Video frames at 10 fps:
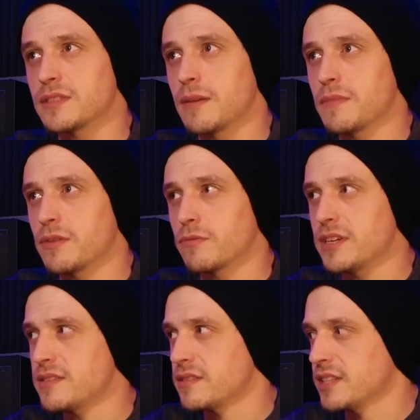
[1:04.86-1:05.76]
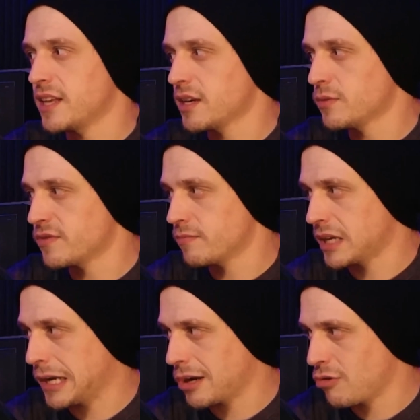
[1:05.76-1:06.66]
something recently. I think it was
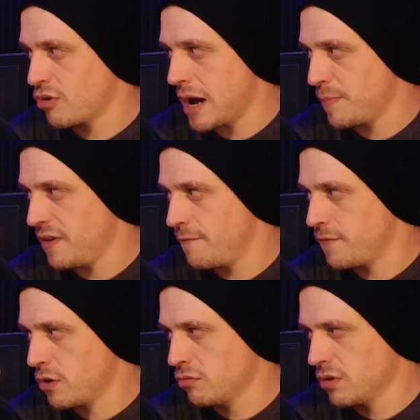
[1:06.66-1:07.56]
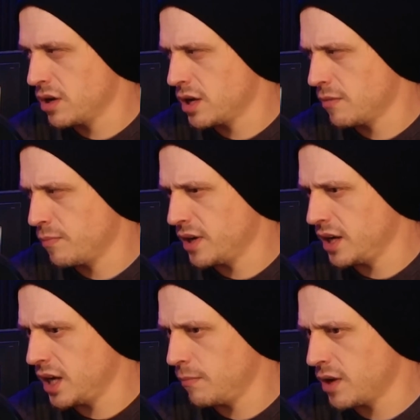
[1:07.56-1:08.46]
from like a crappy phone
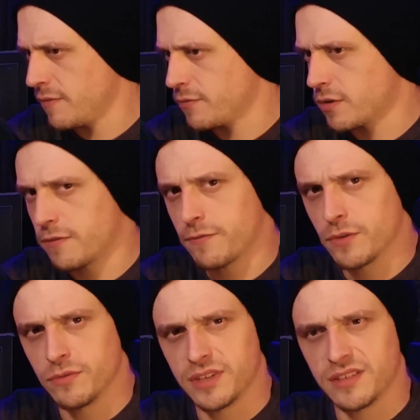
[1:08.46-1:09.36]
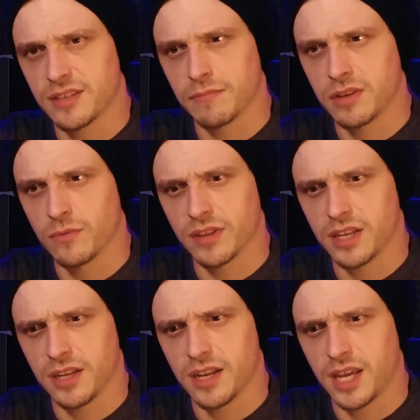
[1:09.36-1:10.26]
company named after a fruit did something
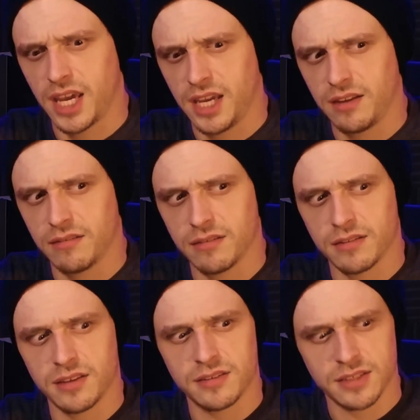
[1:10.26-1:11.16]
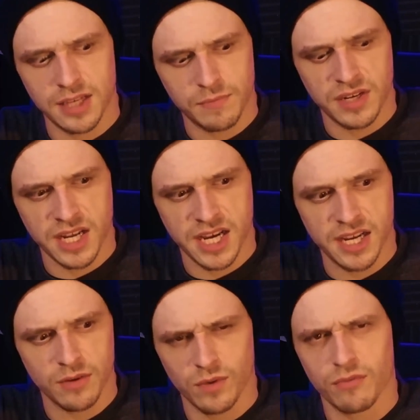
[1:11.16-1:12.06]
where they did an 8, they skipped
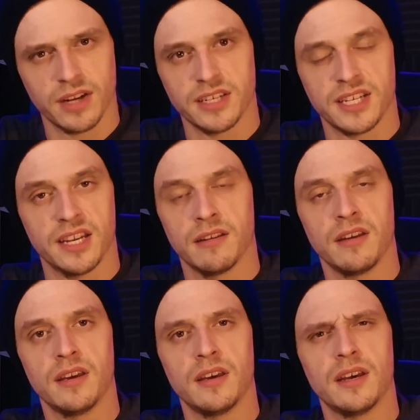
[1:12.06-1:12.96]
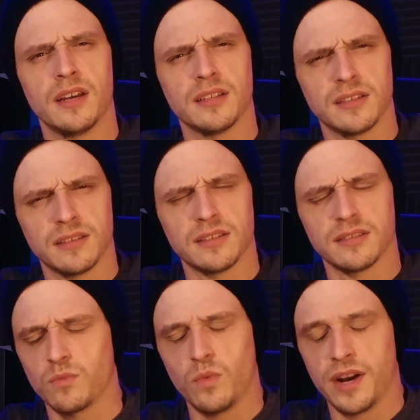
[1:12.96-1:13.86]
9, went right to 10. It's
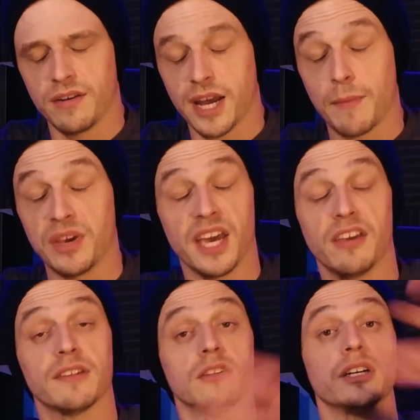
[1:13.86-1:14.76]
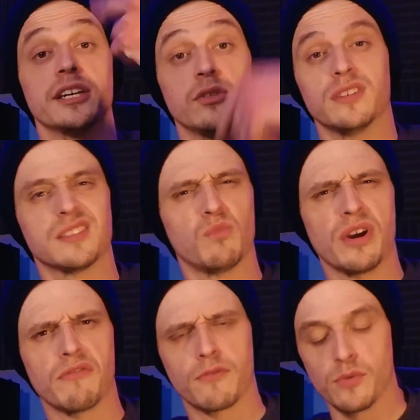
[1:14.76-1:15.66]
a weird copycat. You'll have to look into it,
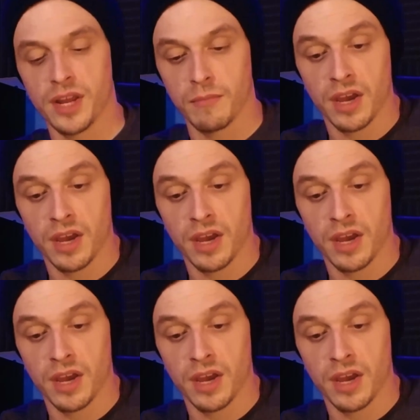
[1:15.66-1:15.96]
some weird fruit